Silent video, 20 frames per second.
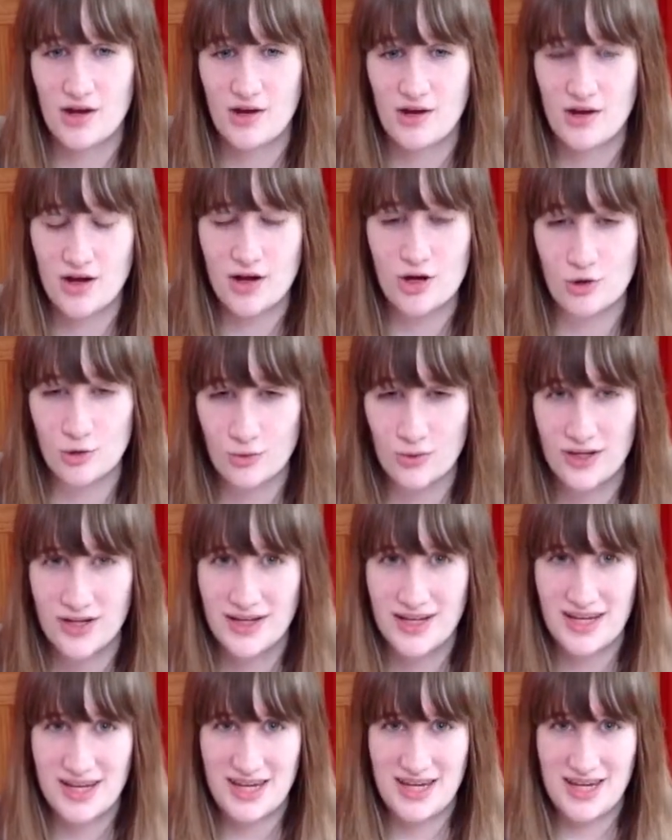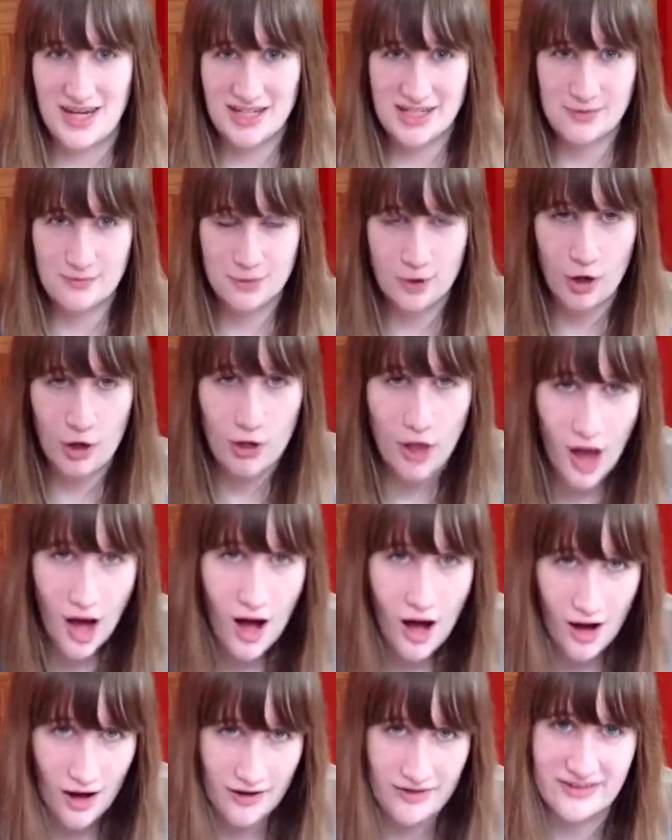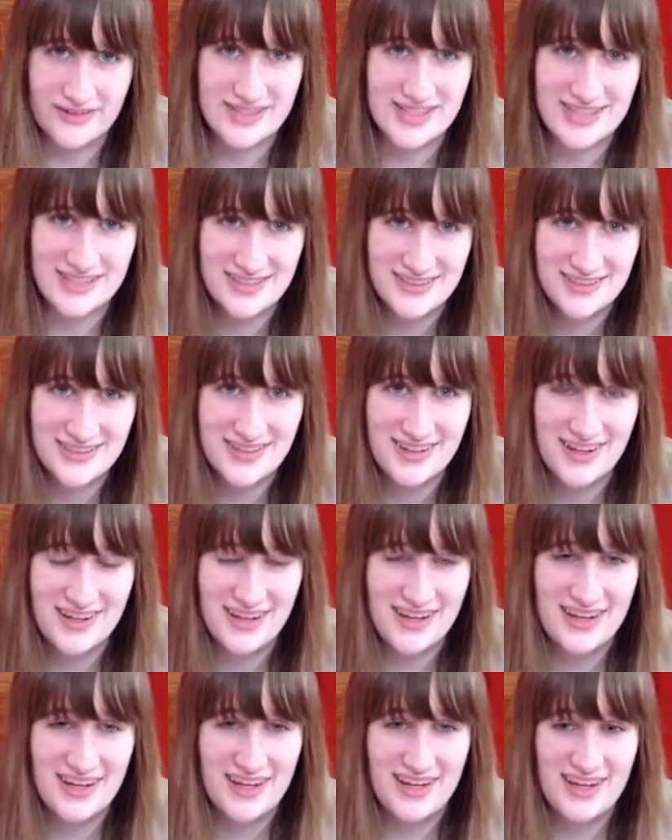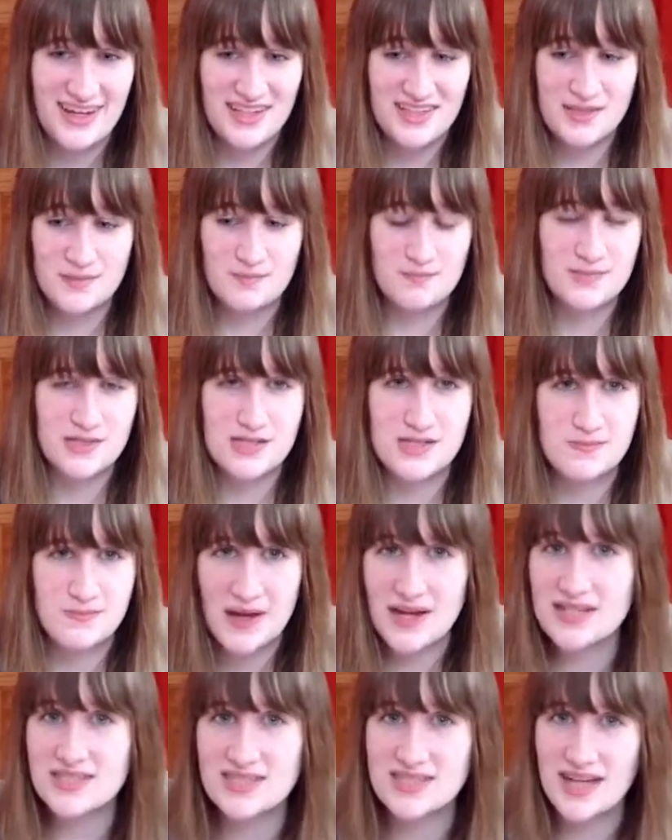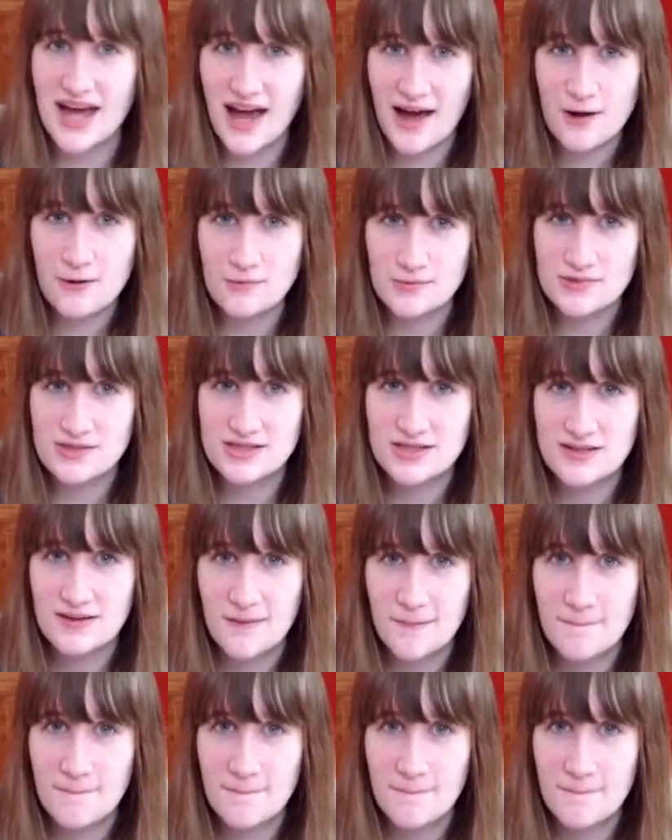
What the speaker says: No, it's prolonged. It's spaced out.